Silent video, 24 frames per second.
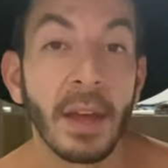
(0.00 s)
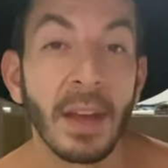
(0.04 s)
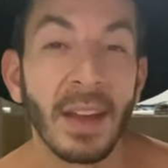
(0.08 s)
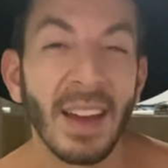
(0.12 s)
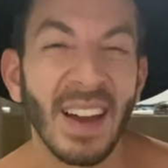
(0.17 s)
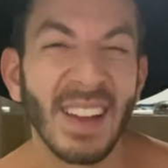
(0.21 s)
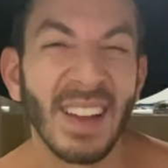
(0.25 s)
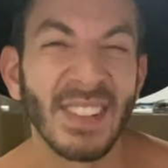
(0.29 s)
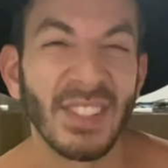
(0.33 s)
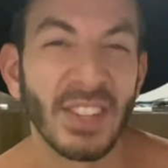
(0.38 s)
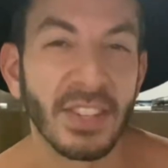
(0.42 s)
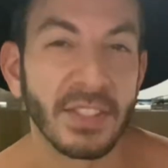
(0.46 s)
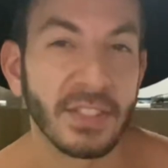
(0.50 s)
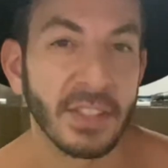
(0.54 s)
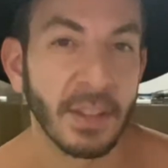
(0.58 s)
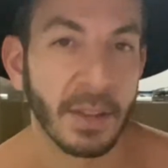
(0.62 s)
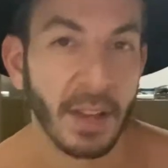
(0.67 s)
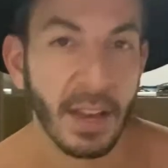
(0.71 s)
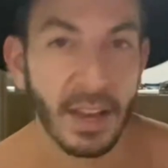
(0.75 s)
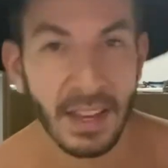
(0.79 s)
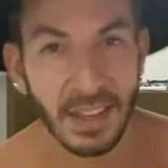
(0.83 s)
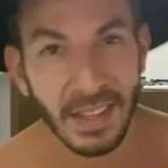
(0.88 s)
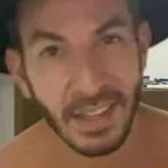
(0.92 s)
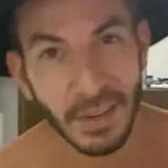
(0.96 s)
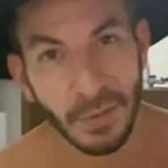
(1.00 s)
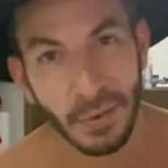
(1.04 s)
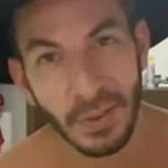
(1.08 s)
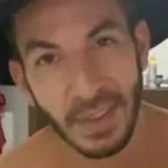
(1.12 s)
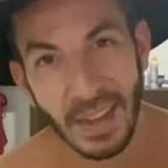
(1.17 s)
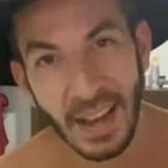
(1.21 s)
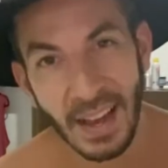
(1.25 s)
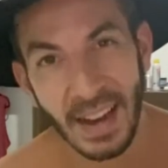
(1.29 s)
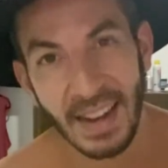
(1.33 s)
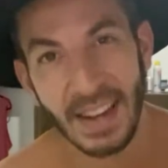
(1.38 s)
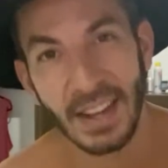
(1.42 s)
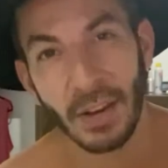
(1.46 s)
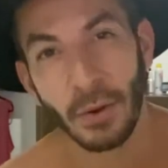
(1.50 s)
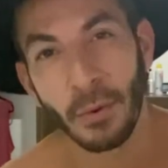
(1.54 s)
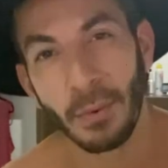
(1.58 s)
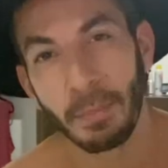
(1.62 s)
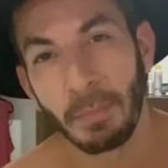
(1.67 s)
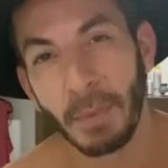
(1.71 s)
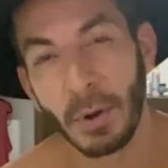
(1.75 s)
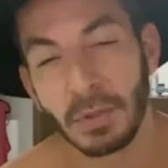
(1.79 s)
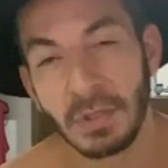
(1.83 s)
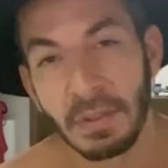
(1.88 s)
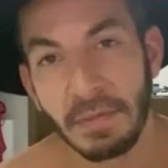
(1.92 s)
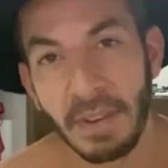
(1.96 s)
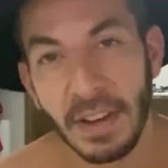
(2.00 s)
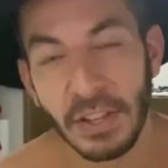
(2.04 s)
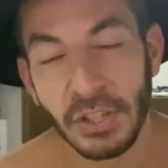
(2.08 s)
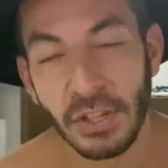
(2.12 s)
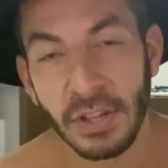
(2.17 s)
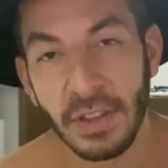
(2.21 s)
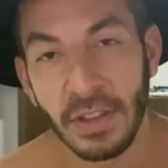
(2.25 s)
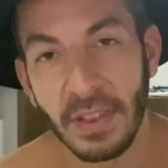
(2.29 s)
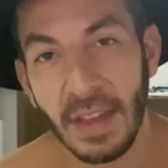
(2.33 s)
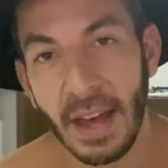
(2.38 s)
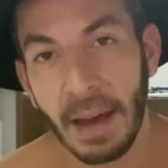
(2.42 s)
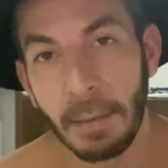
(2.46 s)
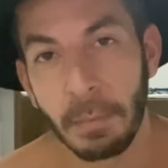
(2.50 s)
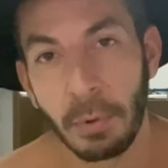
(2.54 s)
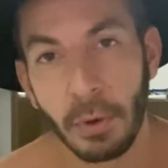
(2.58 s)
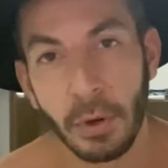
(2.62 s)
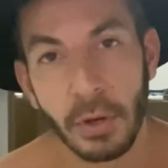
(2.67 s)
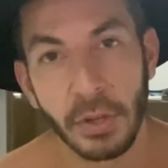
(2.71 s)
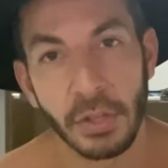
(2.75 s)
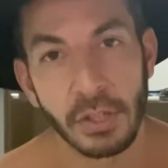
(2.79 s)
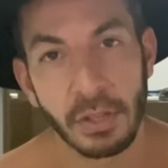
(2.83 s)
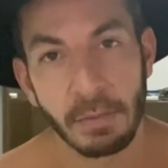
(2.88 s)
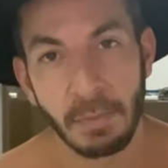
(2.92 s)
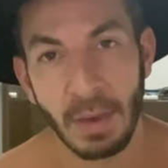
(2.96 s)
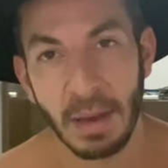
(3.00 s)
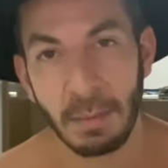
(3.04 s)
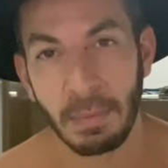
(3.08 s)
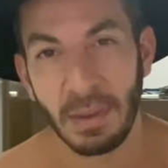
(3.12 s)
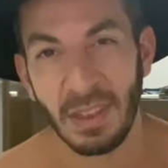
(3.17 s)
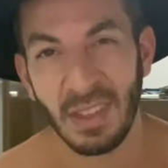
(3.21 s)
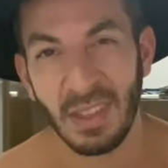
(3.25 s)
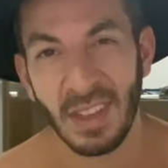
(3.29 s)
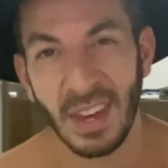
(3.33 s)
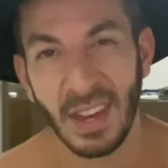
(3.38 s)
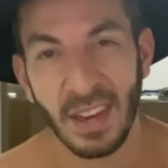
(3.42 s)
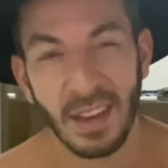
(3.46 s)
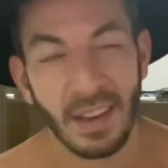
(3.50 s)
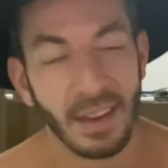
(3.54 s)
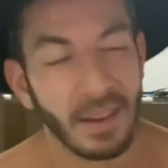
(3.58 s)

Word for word: and just to give you that little motivation, that push to maybe think